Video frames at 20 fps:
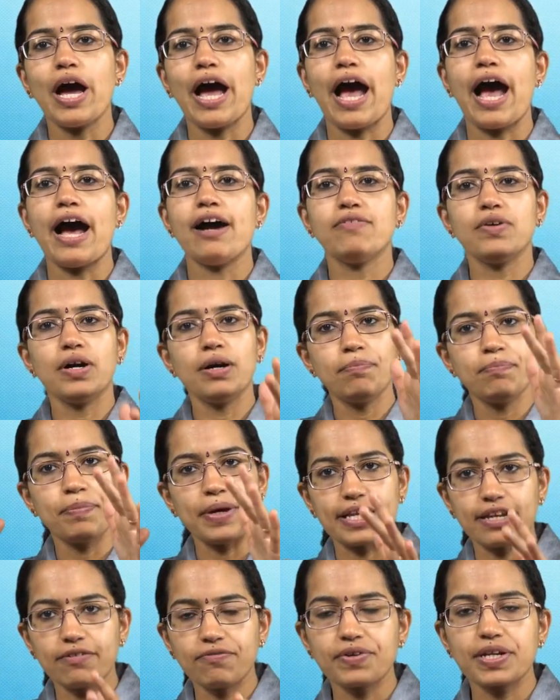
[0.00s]
have a
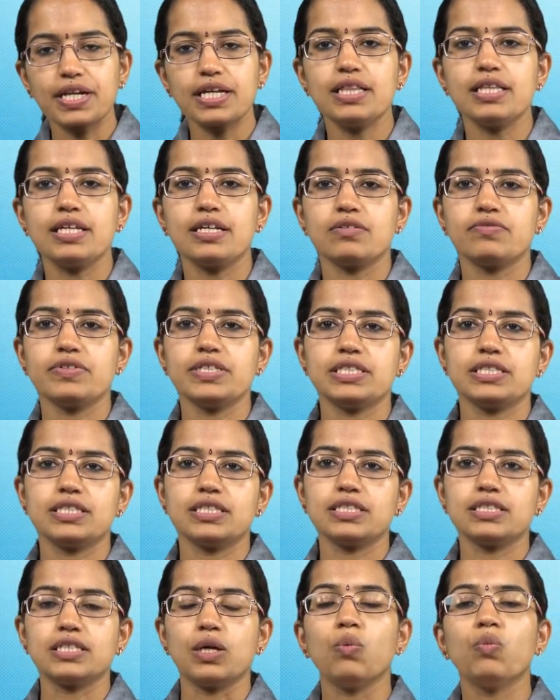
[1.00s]
peripheral nervous
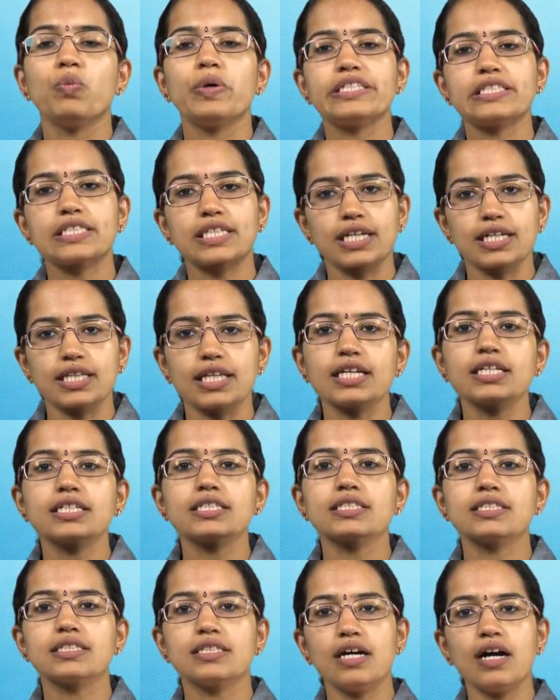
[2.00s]
system which
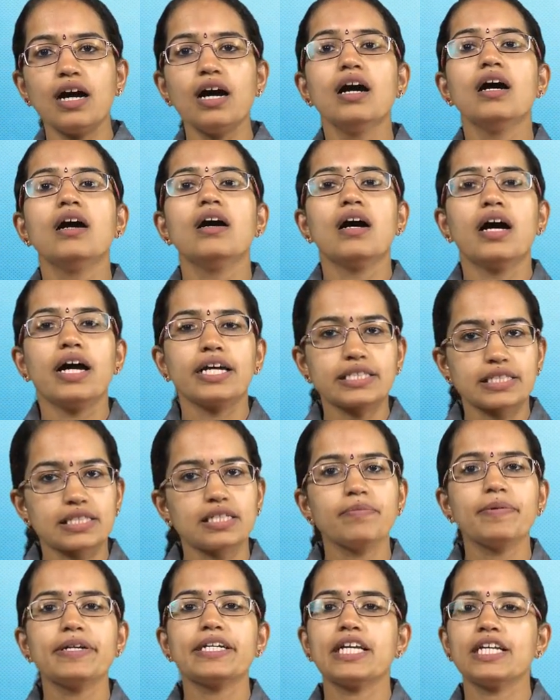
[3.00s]
connects the
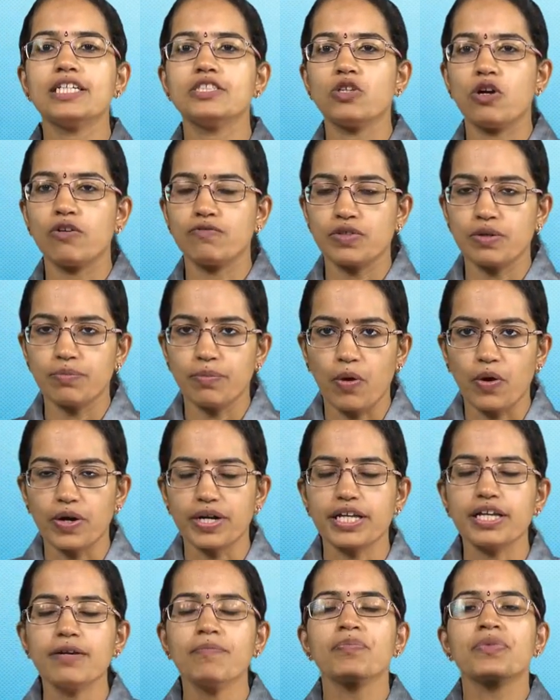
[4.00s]
extremities of the
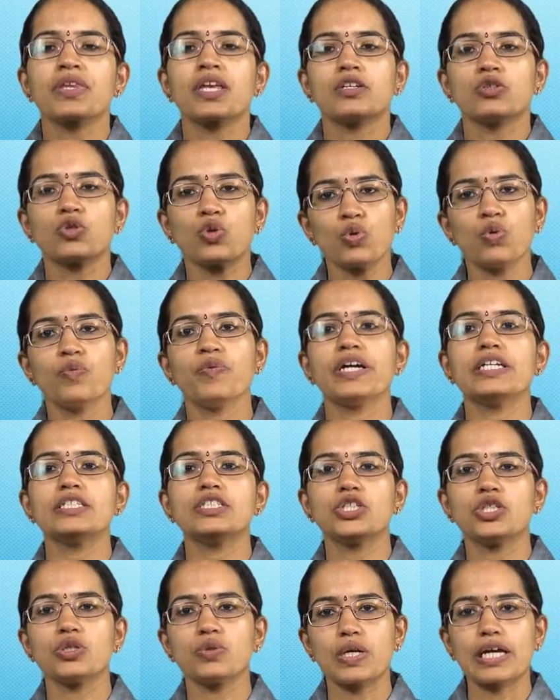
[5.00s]
body through
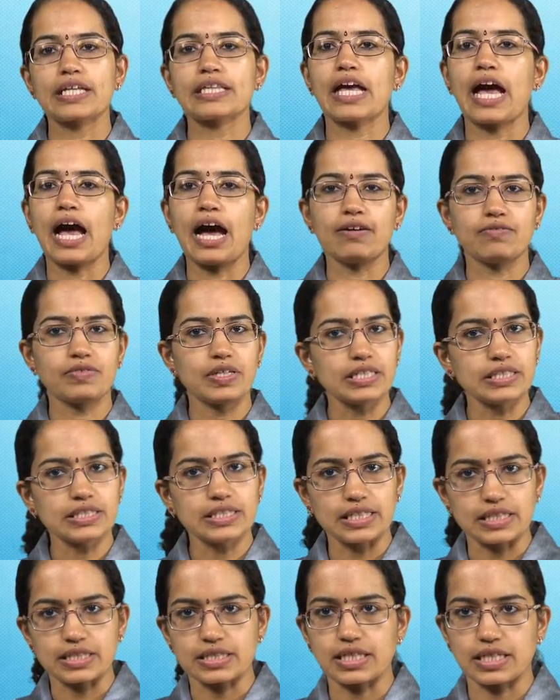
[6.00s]
which you can have the
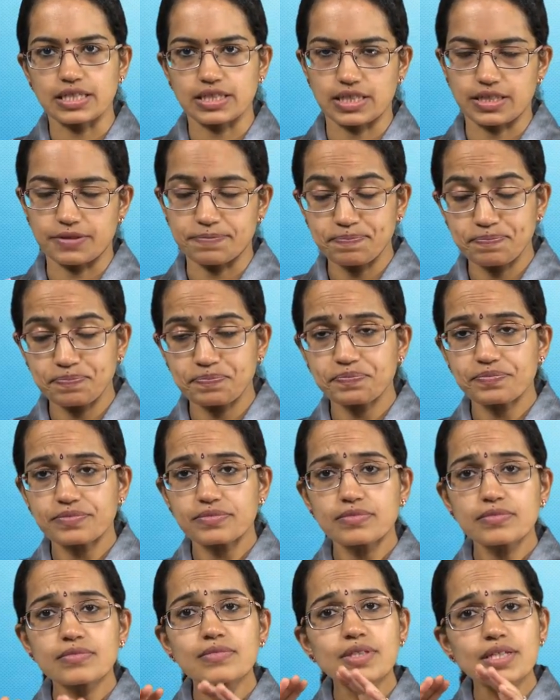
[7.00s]
sensation.
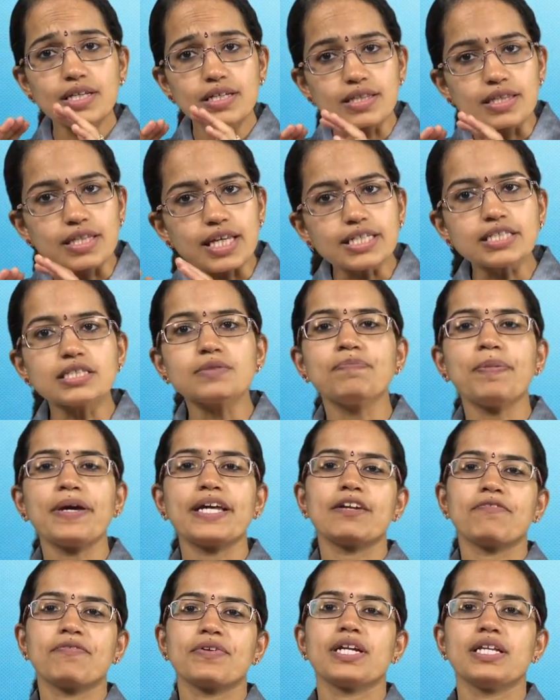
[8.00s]
This
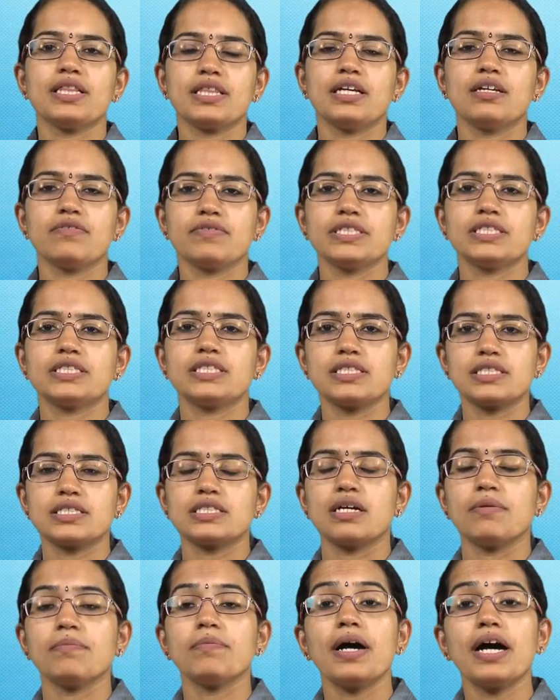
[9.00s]
peripheral nervous
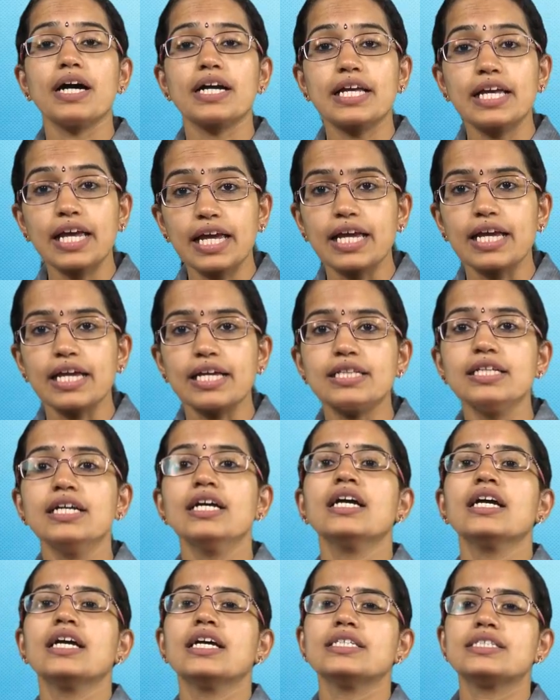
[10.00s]
system again
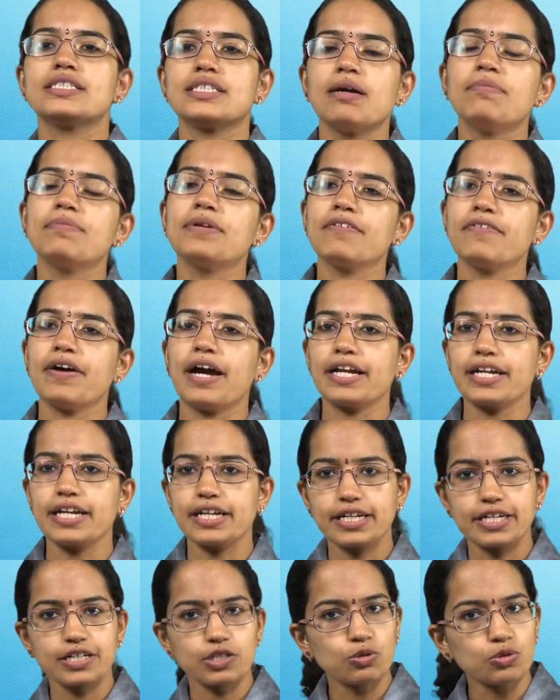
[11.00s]
is subdivided
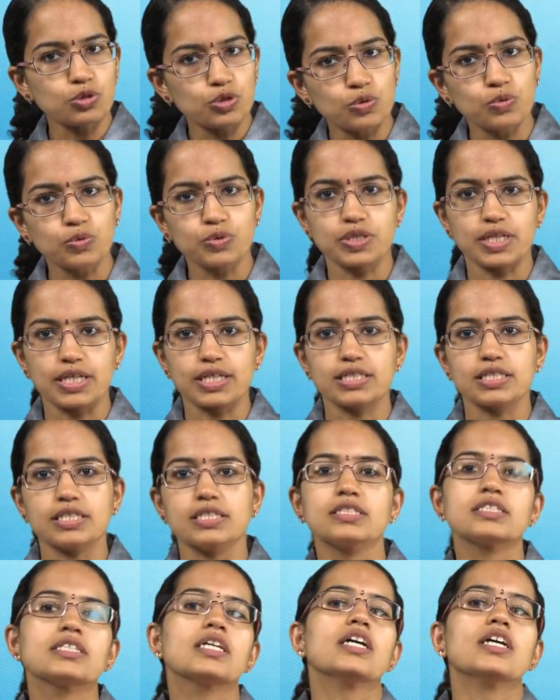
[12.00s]
into two
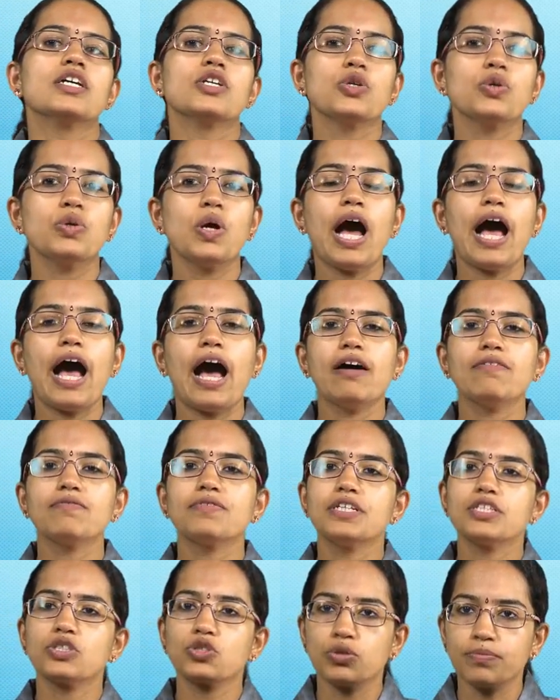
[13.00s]
sections. You have
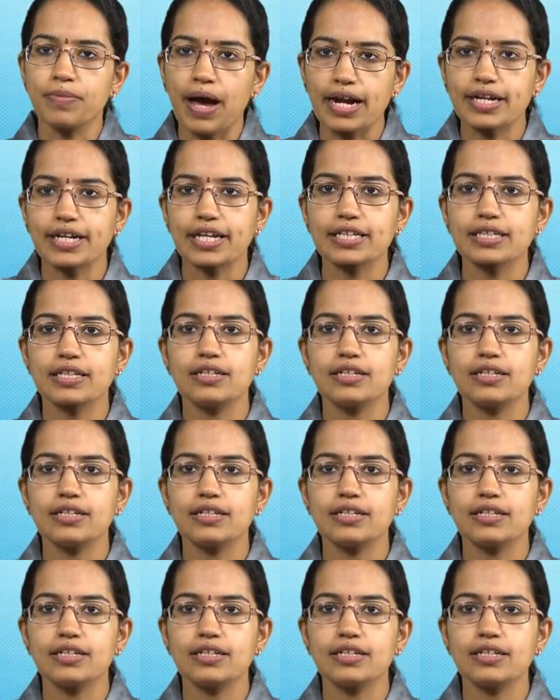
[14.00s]
the somatic